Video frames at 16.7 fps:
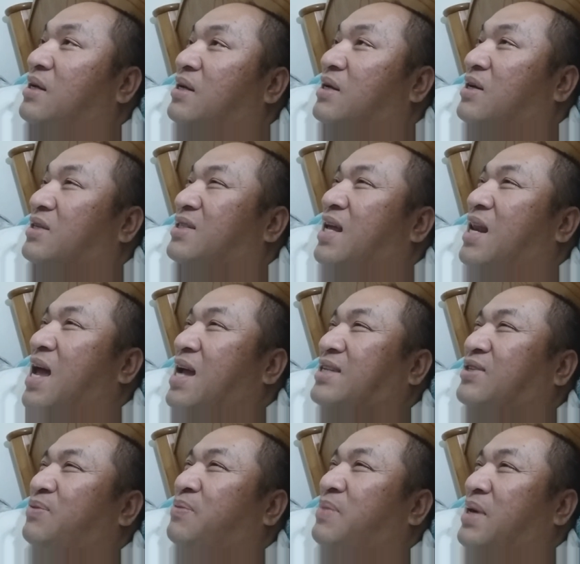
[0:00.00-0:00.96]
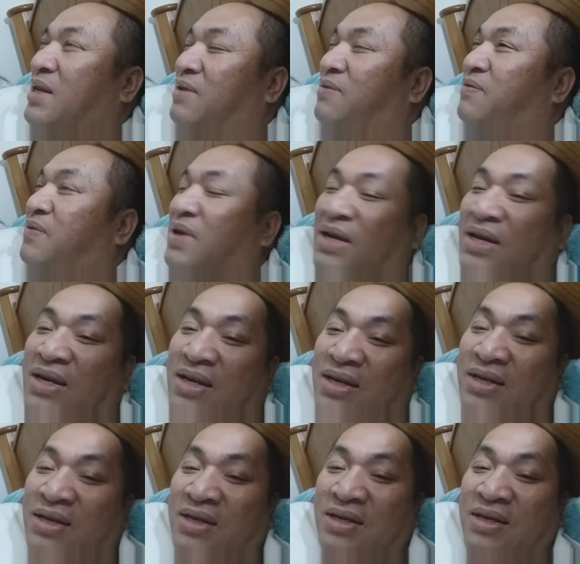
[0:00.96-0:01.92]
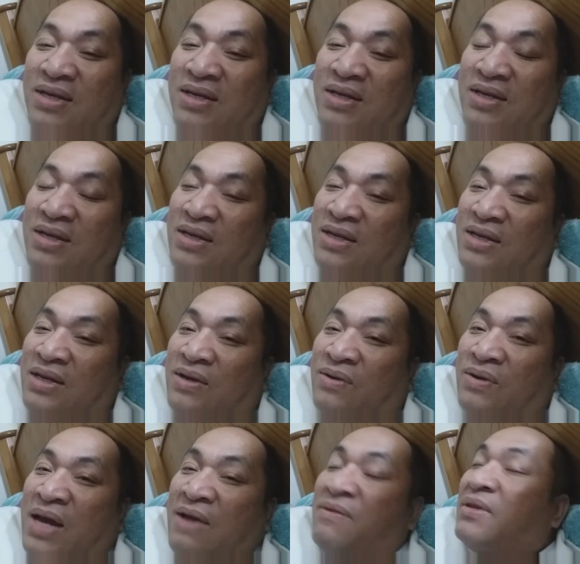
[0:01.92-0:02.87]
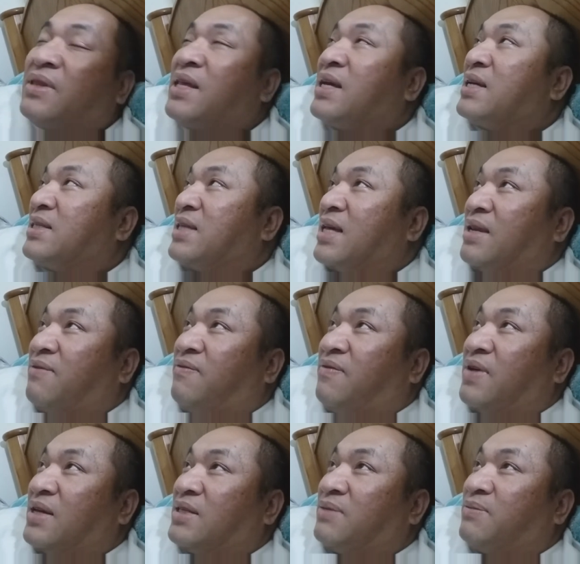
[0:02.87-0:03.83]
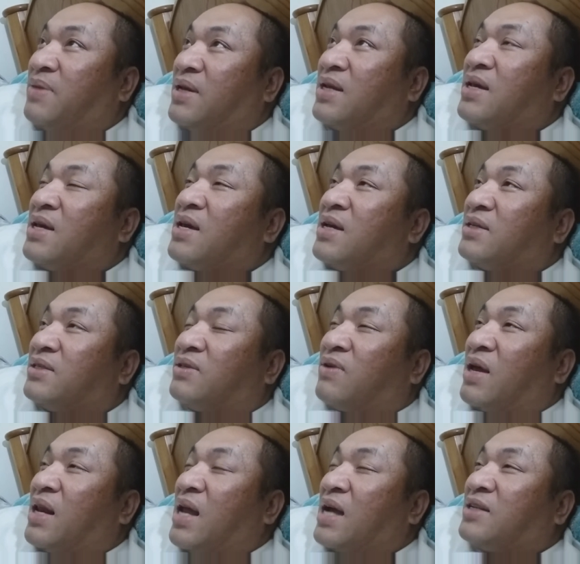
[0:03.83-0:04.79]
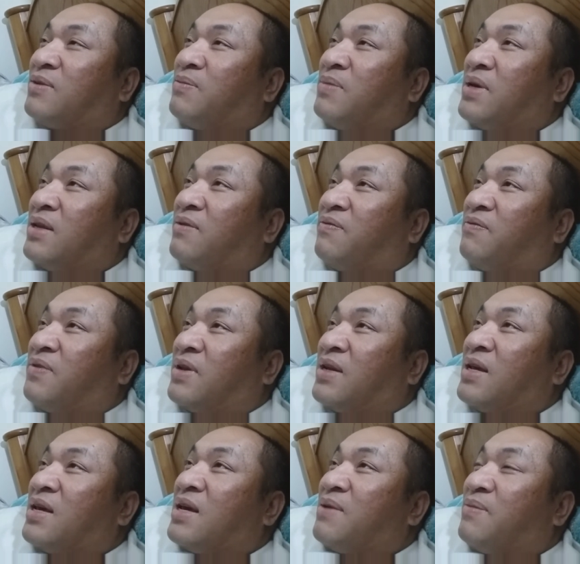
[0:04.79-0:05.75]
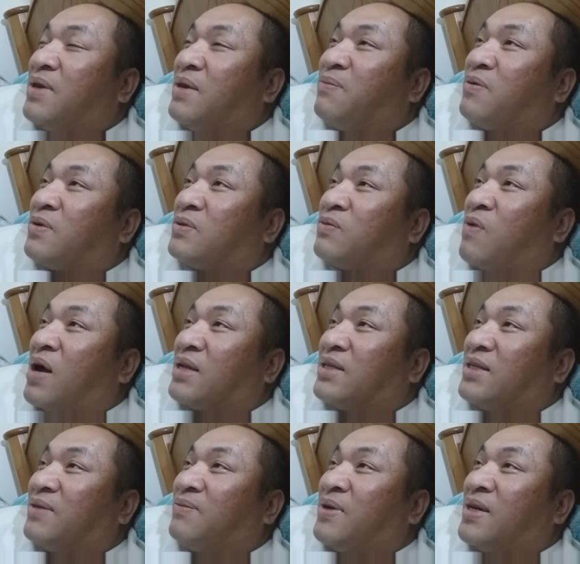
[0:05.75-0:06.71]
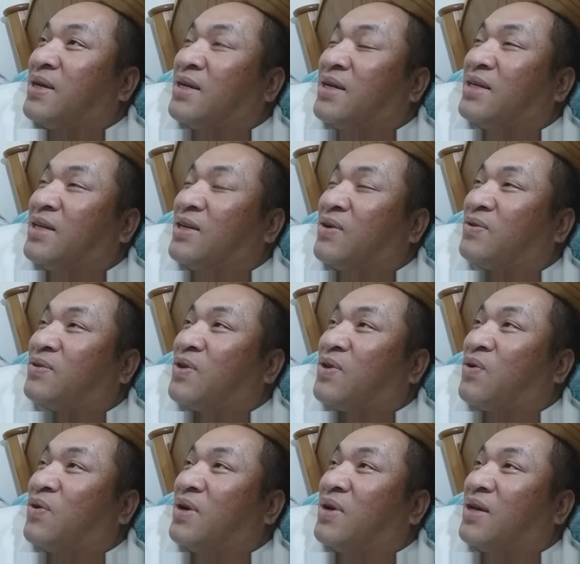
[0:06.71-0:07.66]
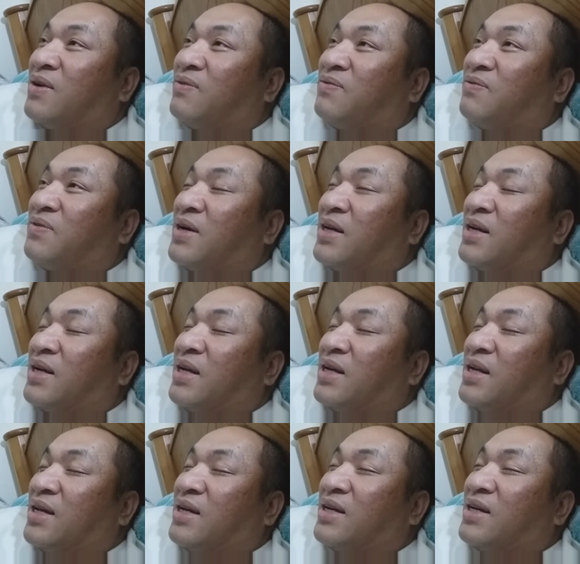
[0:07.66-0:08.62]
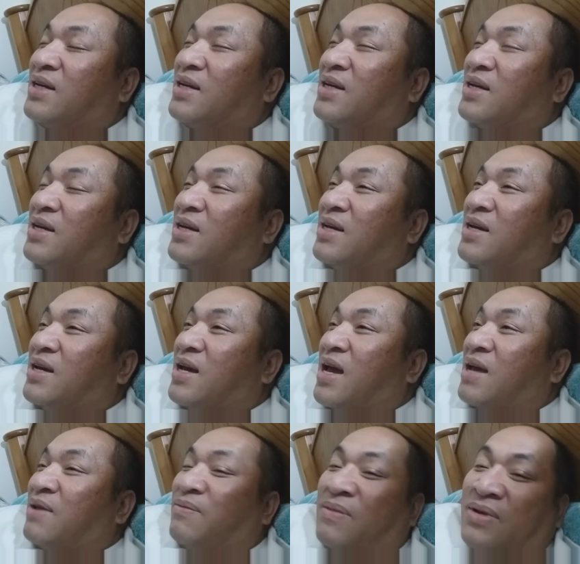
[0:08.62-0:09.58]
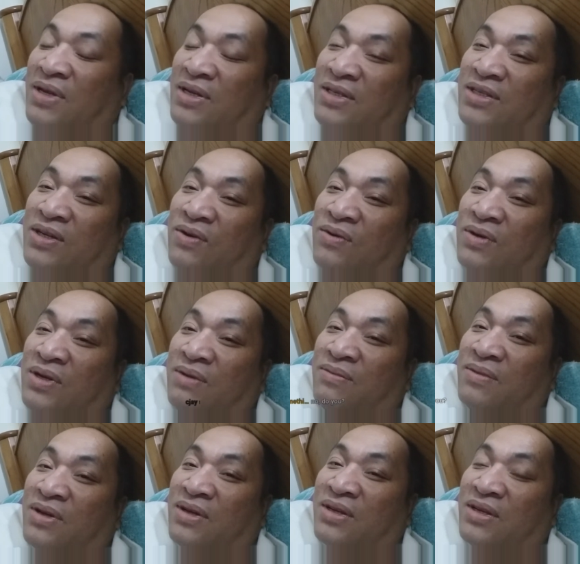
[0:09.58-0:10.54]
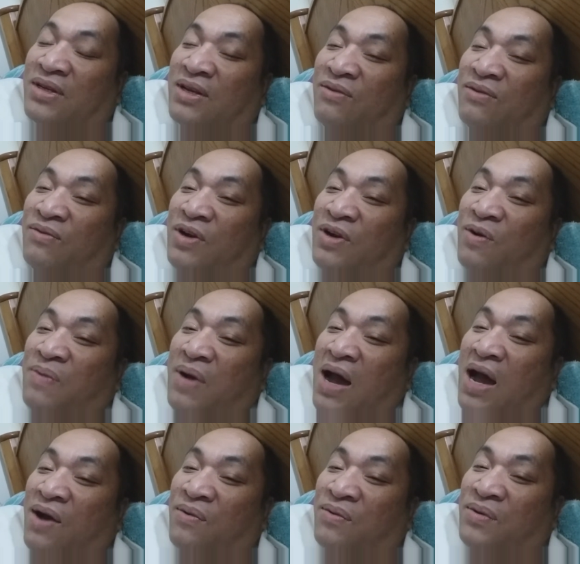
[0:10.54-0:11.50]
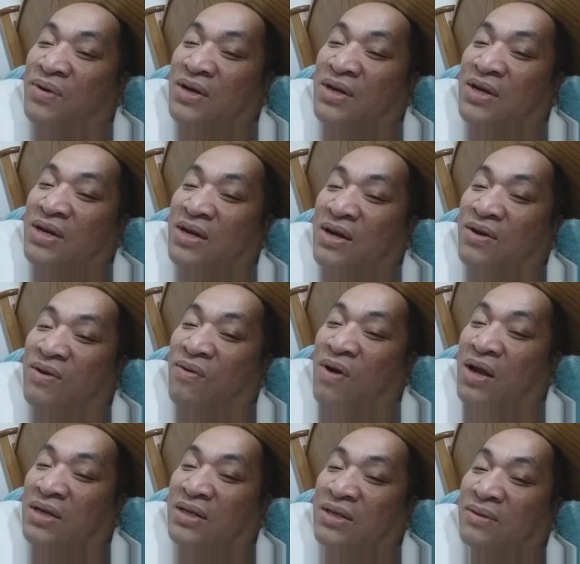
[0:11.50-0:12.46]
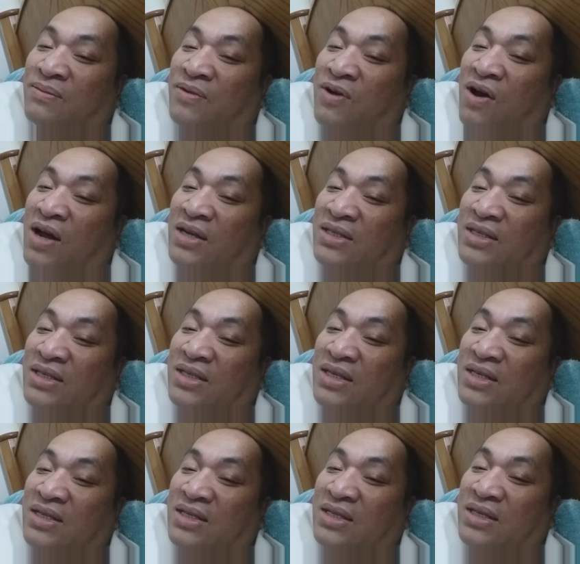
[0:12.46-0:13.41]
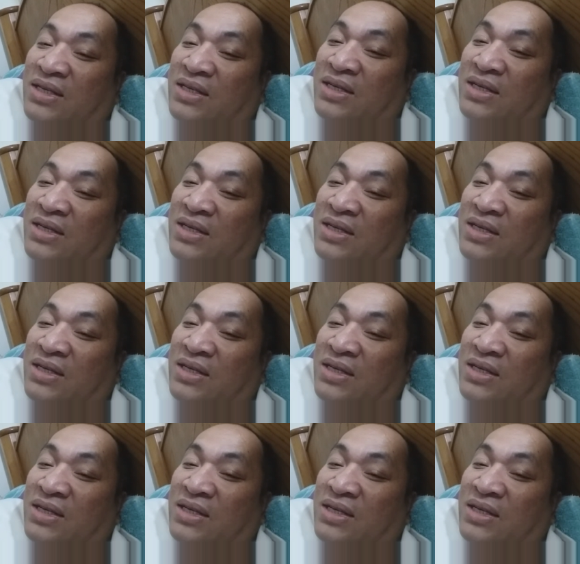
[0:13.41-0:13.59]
because I like to benefit. Everything is an investment. So I like to benefit people who's watching me. Throw a little fun in there and show them the real power of quantum consciousness.